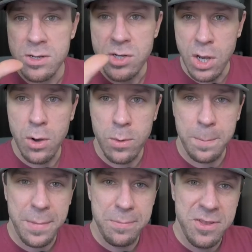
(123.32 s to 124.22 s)
So
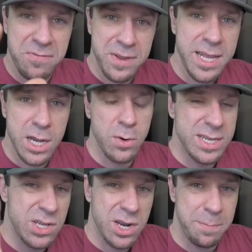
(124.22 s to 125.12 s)
this video
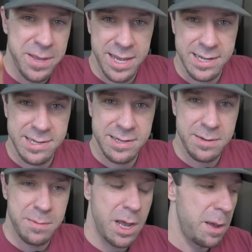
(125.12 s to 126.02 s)
is gonna
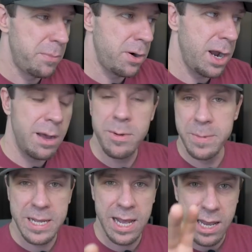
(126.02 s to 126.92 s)
piss
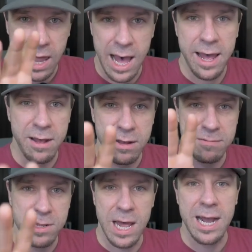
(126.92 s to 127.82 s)
probably a lot
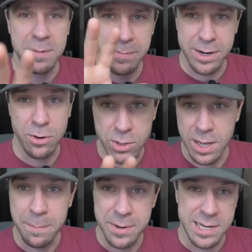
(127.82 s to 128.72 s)
of Glock barrel
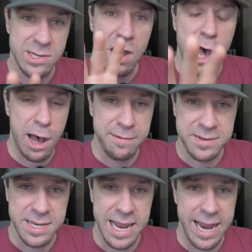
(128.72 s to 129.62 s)
companies off
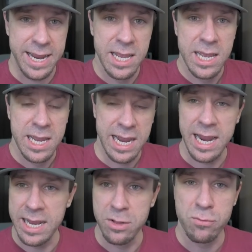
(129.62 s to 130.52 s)
today.
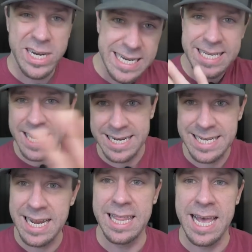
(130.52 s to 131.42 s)
And the reason I
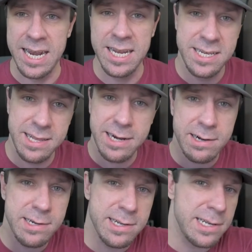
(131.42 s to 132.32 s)
say that is
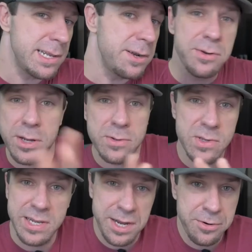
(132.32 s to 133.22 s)
there is this little known
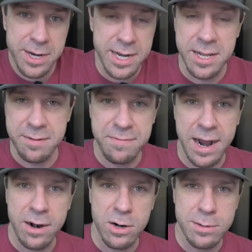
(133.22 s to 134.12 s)
secret in the
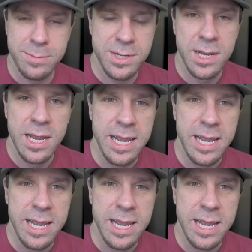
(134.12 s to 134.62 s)
firearms